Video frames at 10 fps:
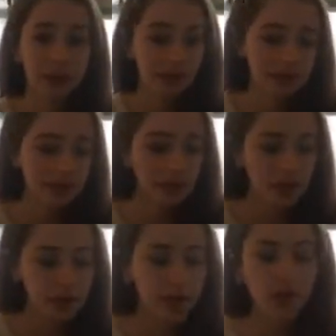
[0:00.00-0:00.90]
opinion,
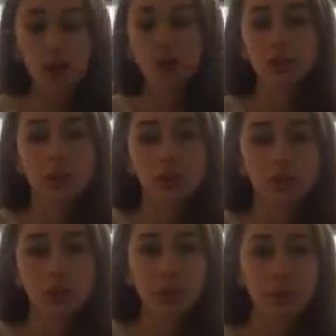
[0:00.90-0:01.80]
and also
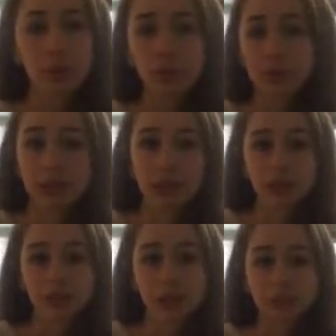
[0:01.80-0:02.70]
forming good
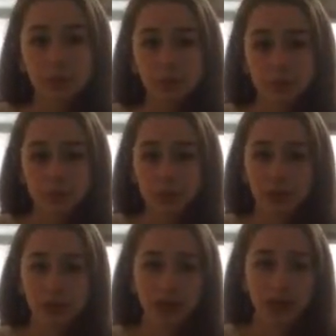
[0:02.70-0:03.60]
relationships with the people in
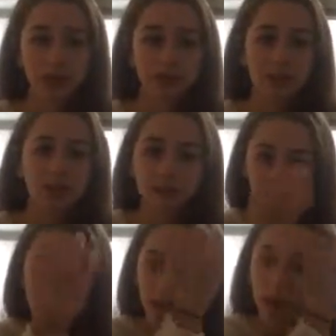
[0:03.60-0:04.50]
your classes.
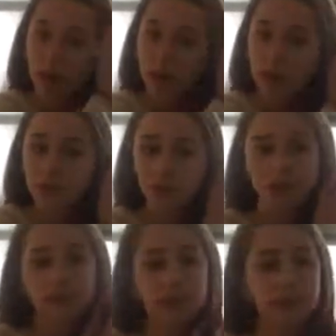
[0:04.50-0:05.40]
Like
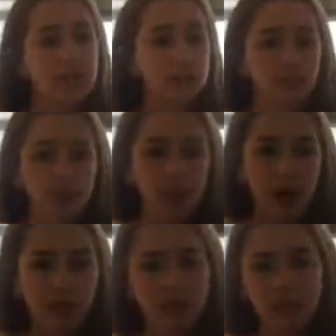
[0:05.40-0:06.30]
during the time travel
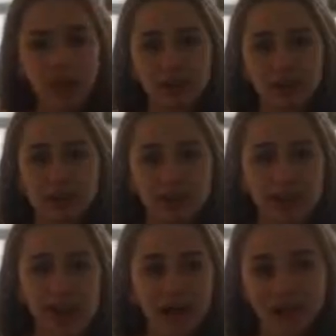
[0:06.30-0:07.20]
politics project,
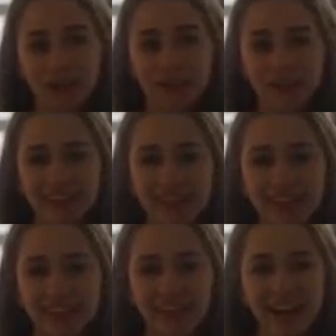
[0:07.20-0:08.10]
I tried to
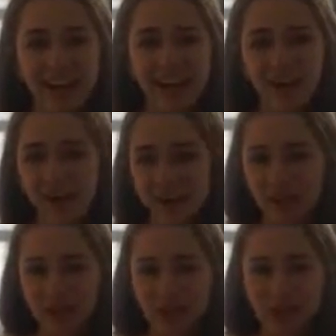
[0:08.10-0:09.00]
I didn't know a lot
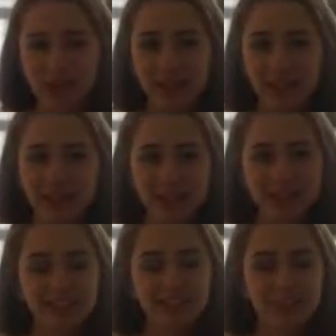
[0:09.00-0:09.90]
of people in my
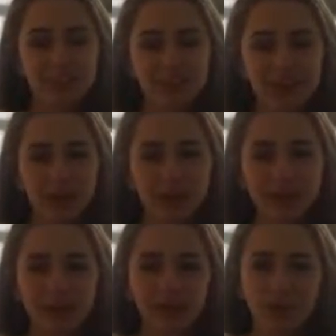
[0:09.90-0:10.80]
class, so I
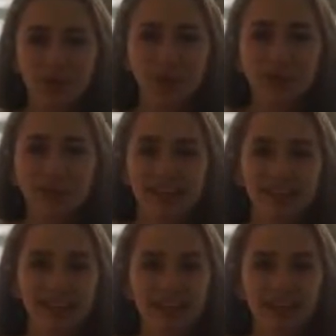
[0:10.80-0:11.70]
tried to form
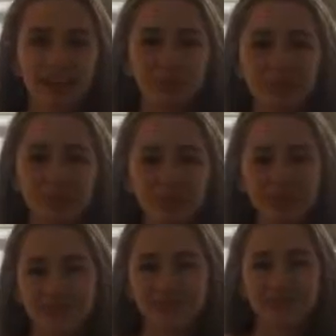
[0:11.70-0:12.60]
a group with only
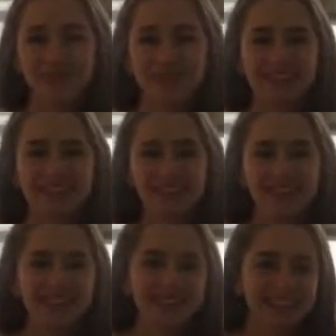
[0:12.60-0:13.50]
the people I knew, but
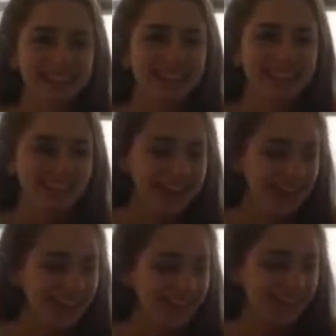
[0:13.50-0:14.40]
yeah.